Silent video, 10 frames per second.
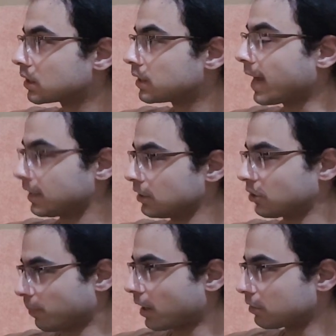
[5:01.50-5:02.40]
That is
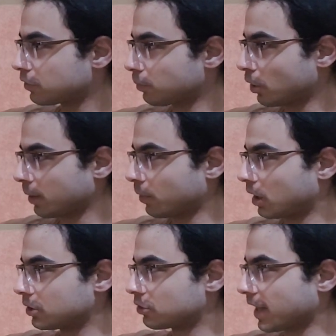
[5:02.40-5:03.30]
a powerful
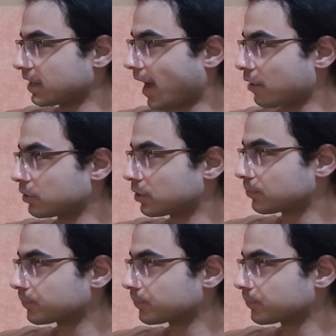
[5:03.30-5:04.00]
Pokemon to take down.